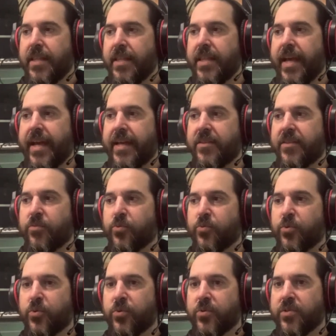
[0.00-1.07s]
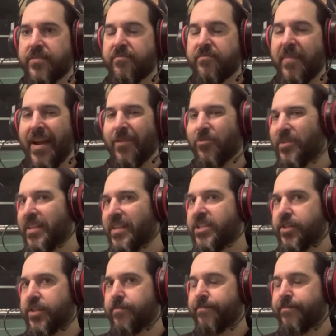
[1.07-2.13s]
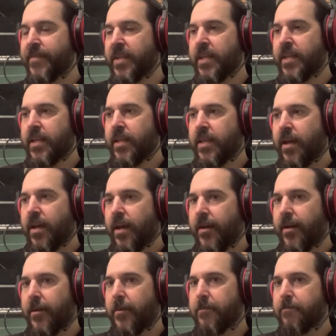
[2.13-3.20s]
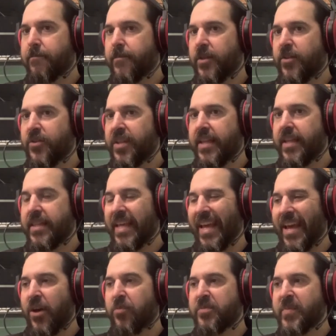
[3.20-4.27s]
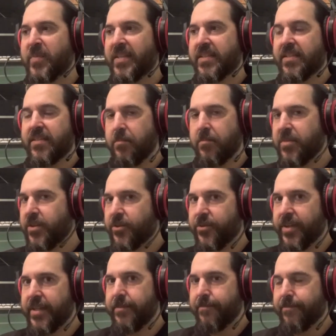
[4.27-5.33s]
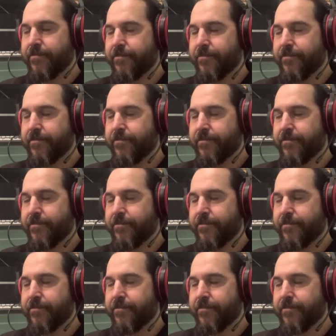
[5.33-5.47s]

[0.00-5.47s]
that the rules of my religion, they helped me to some degree,